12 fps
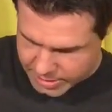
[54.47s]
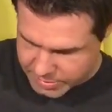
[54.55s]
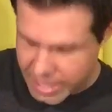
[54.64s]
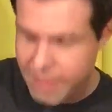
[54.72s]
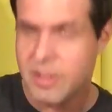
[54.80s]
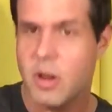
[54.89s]
and
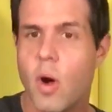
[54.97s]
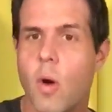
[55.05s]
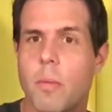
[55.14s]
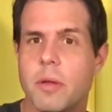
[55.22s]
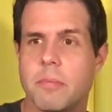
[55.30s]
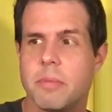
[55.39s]
we have an
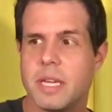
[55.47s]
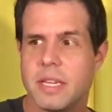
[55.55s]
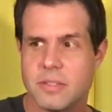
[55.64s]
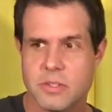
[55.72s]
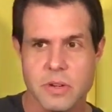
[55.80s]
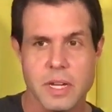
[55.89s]
open B
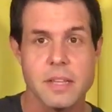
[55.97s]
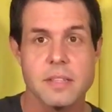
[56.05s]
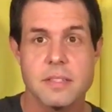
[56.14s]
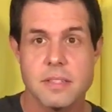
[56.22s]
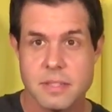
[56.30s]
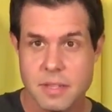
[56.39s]
string,
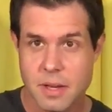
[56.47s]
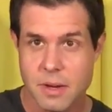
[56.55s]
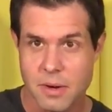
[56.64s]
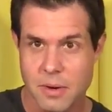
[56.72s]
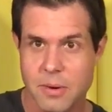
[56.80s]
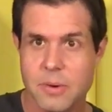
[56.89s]

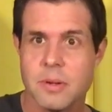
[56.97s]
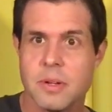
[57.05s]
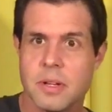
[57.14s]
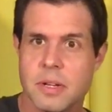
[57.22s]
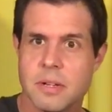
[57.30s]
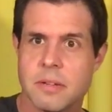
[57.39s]
so
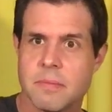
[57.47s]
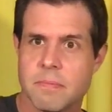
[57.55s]
give